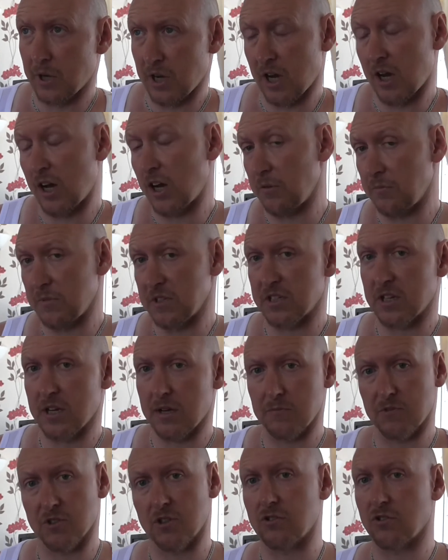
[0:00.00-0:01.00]
I hope this
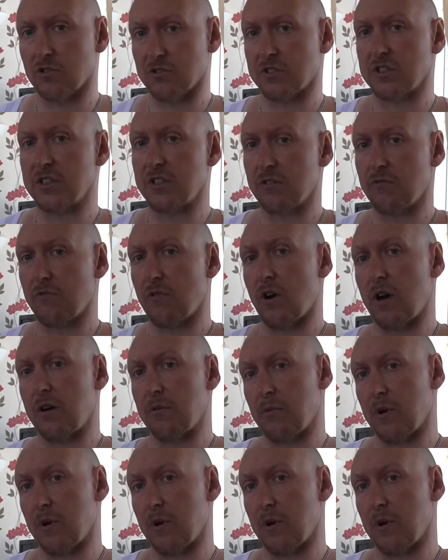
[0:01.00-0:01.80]
comes across in the right